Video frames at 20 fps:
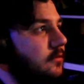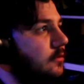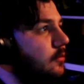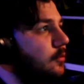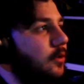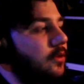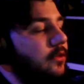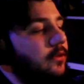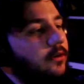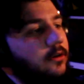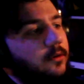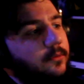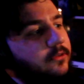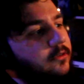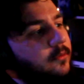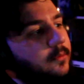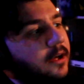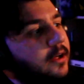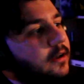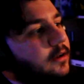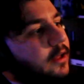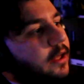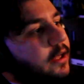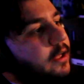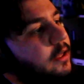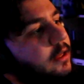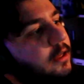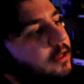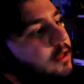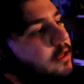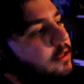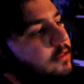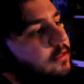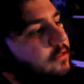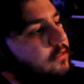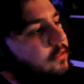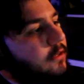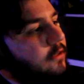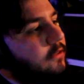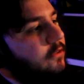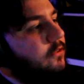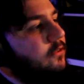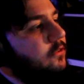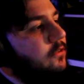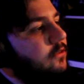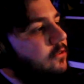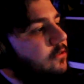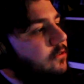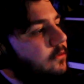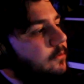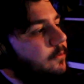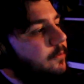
the one that comes to mind. Like, there's